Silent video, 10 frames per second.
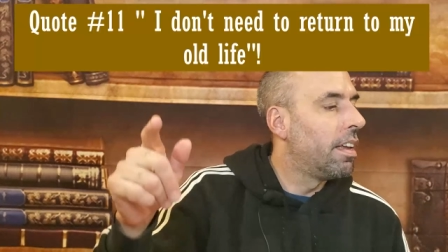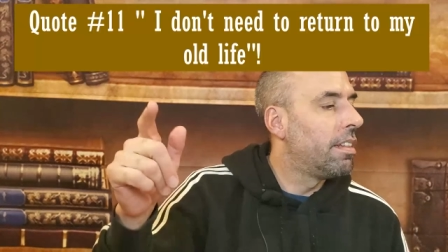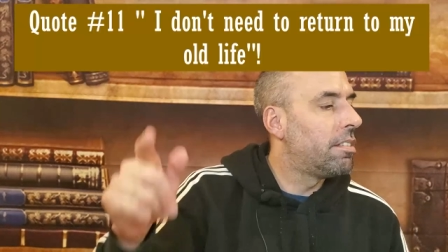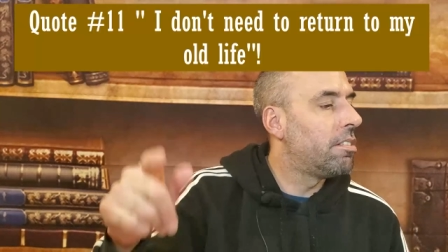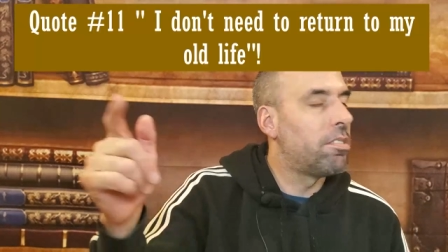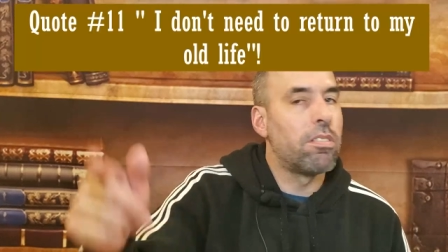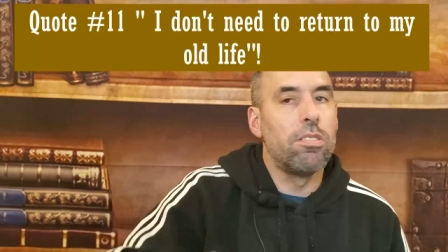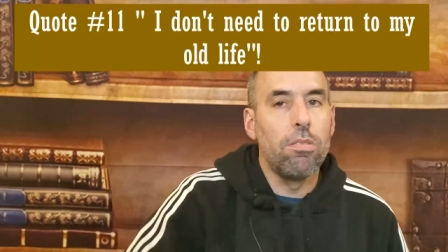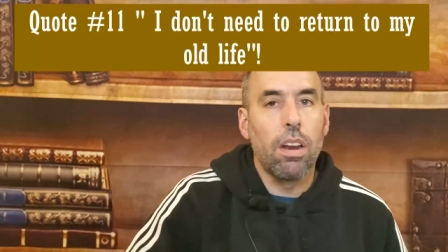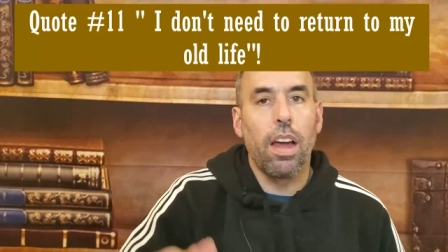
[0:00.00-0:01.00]
This is your
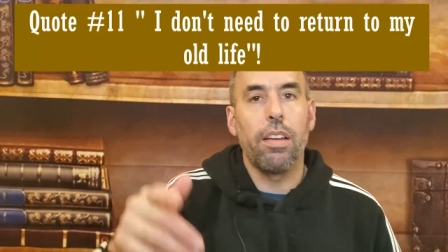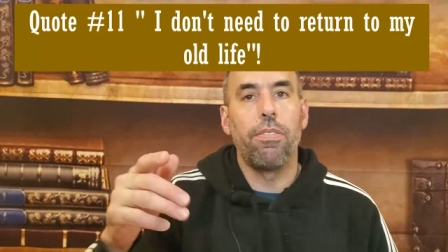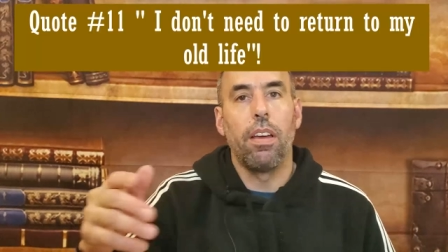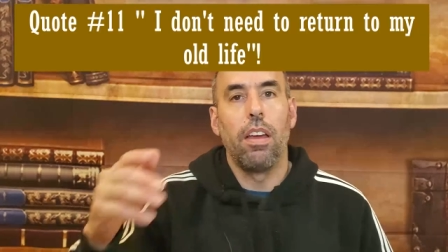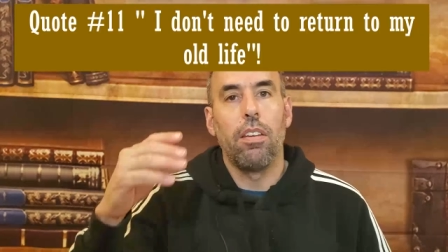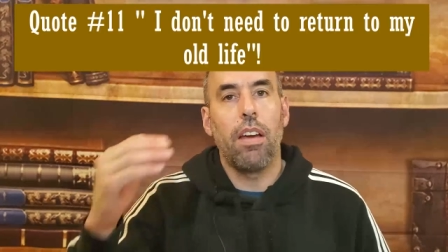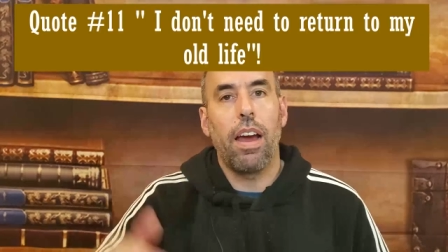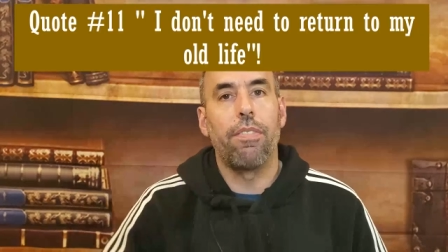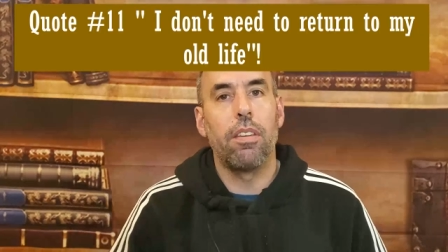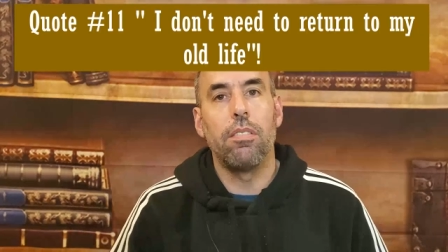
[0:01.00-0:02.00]
new life. You
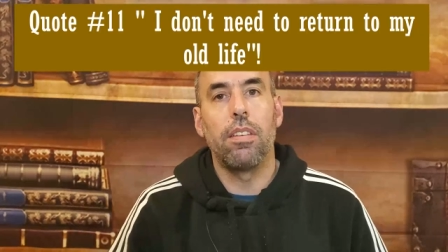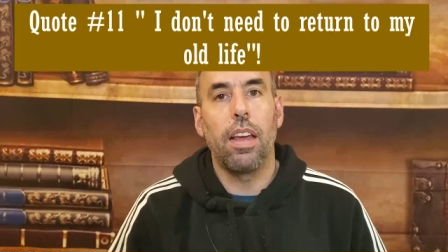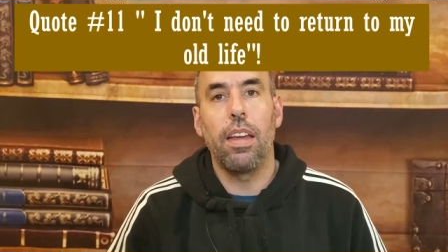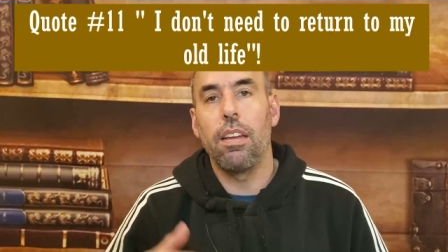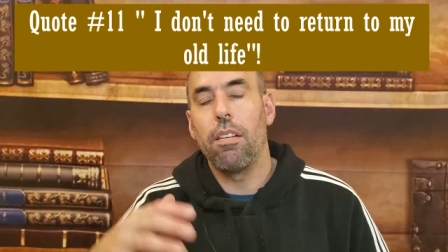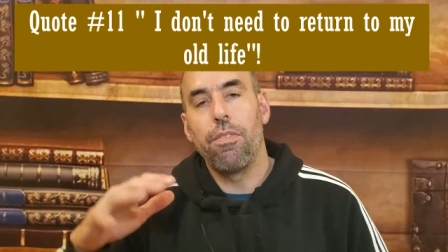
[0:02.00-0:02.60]
have to say,